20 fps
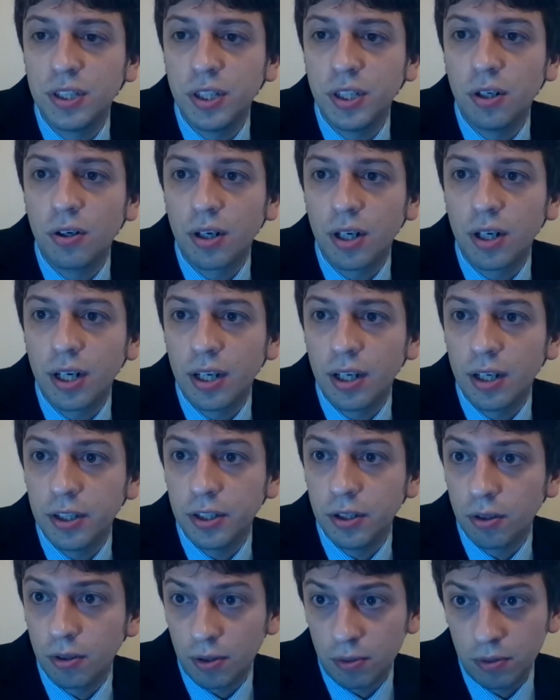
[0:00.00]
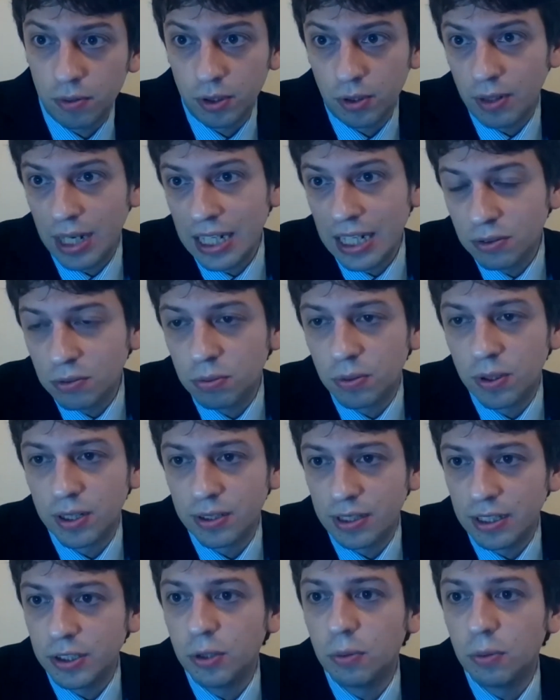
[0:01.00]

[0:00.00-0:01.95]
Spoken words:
your answers,